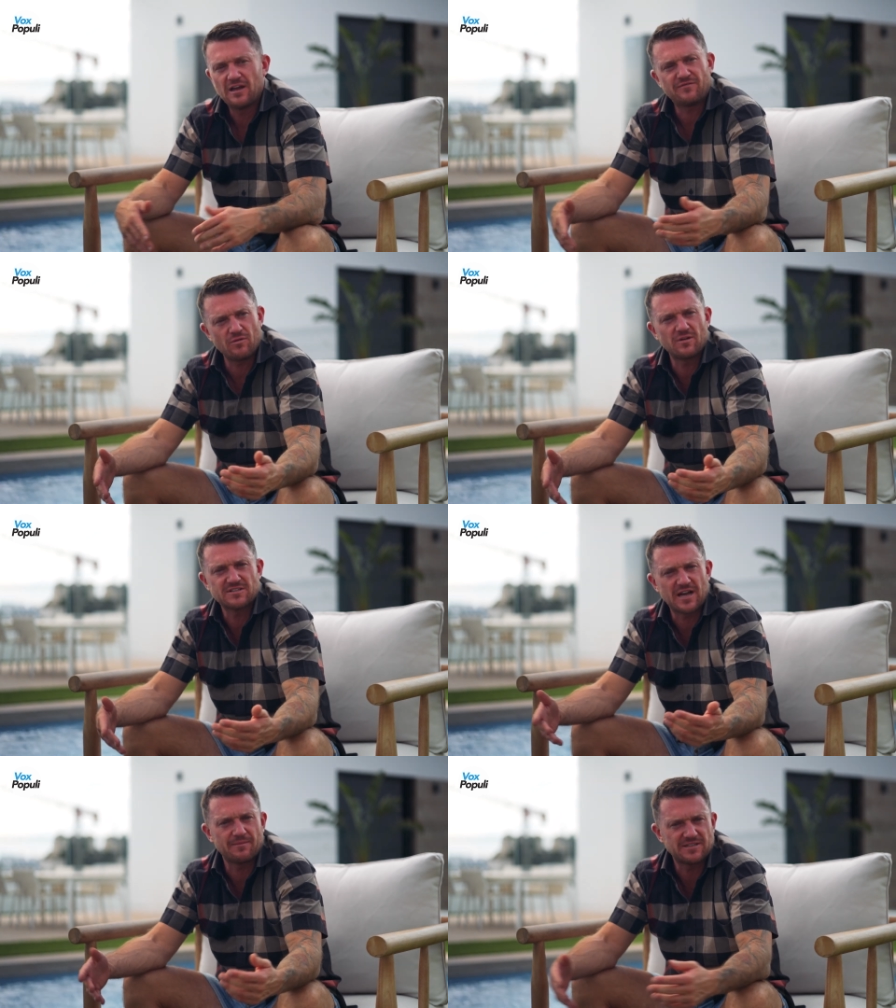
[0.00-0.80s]
If you want
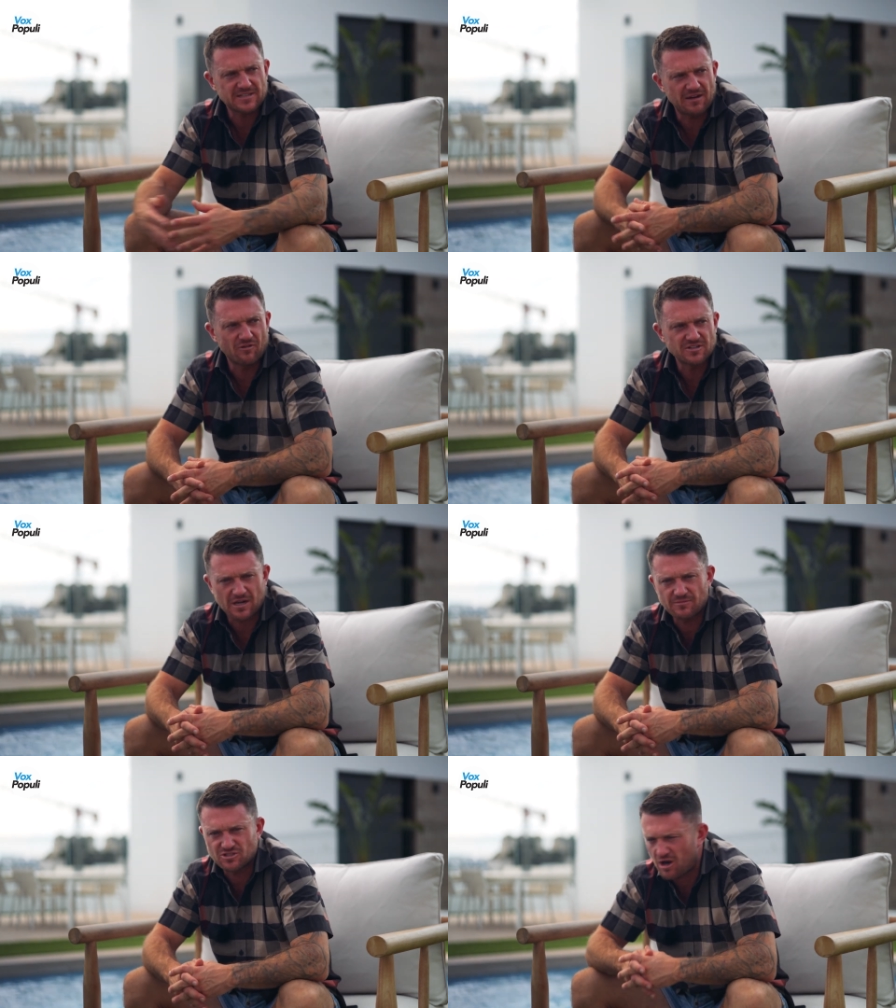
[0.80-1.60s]
to say I'm instigating riots,
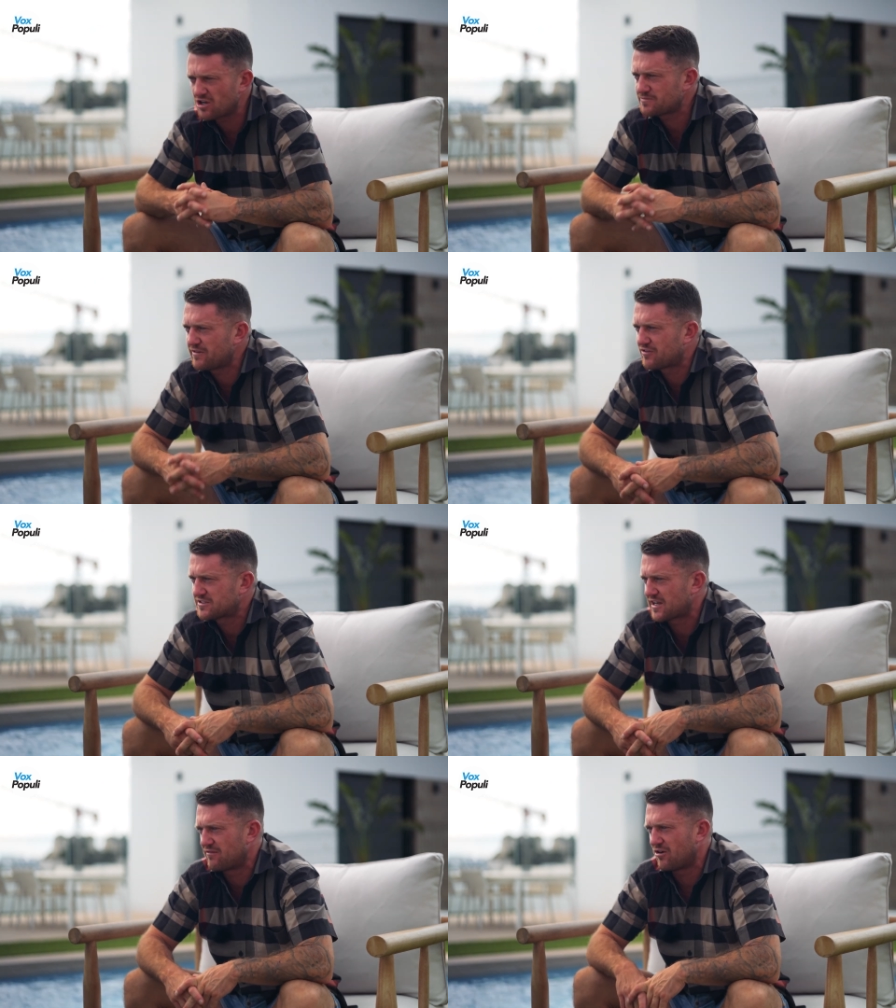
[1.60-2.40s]
come and charge me for
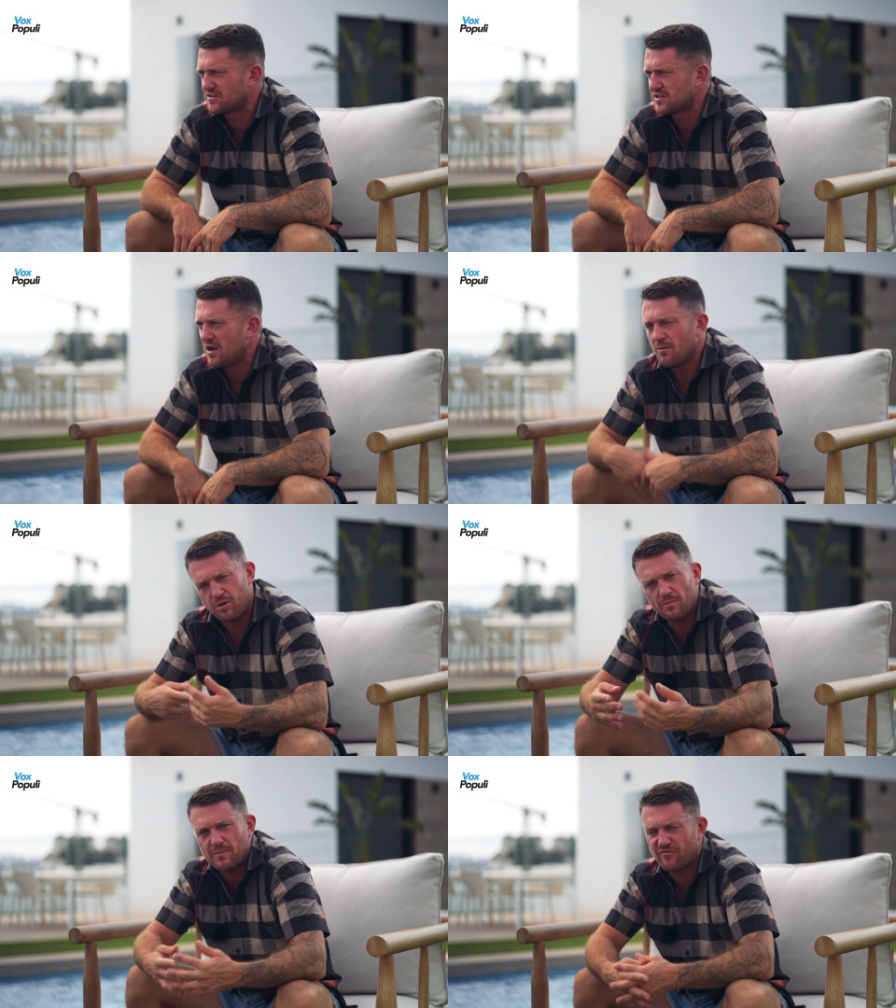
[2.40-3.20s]
instigating riots.
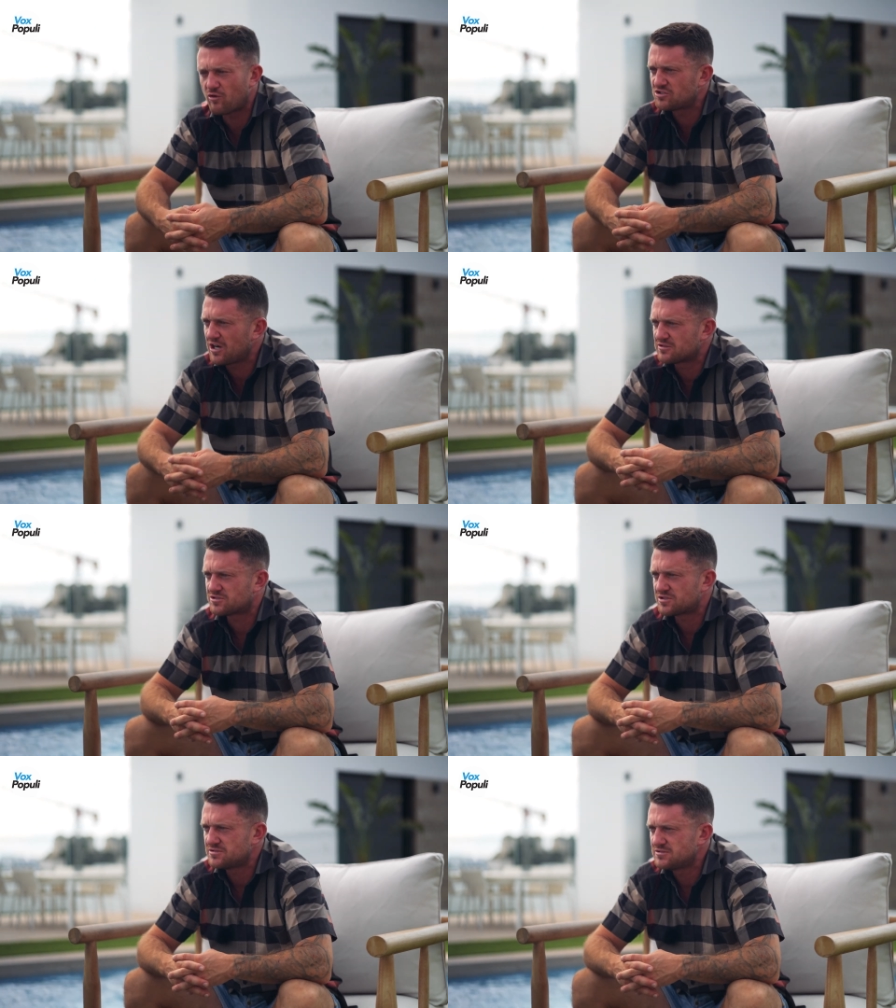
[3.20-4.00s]
Put me before a
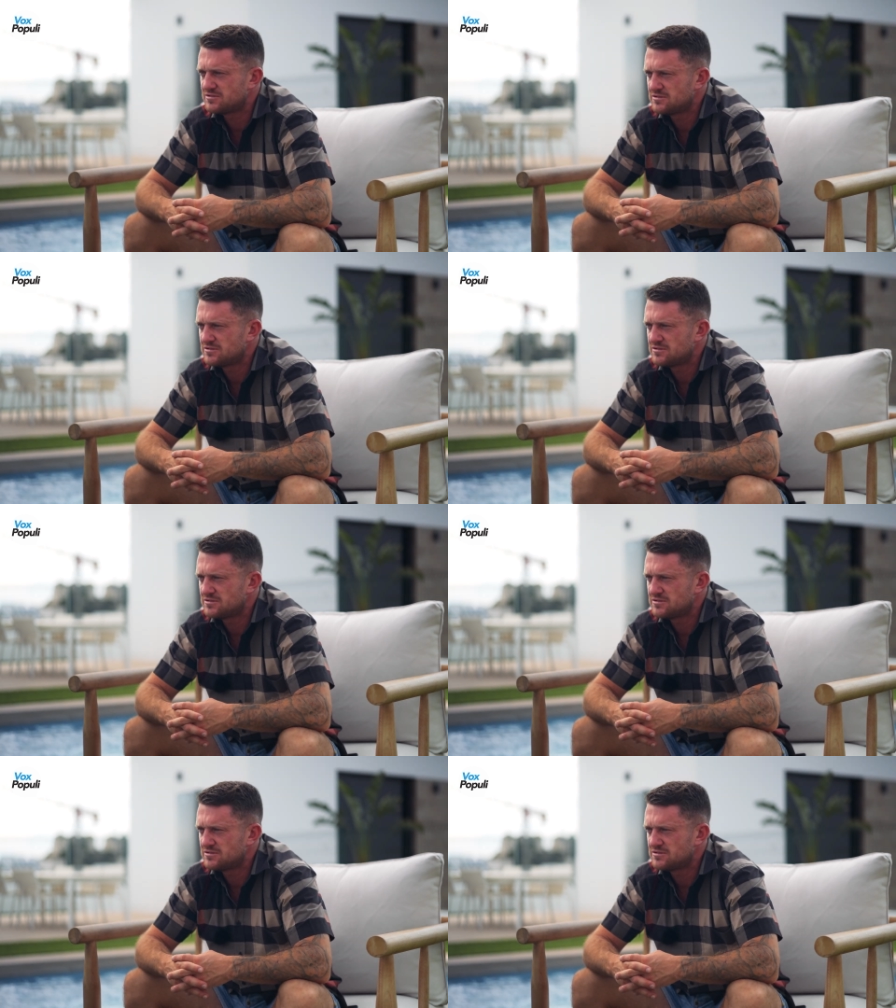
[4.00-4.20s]
judge.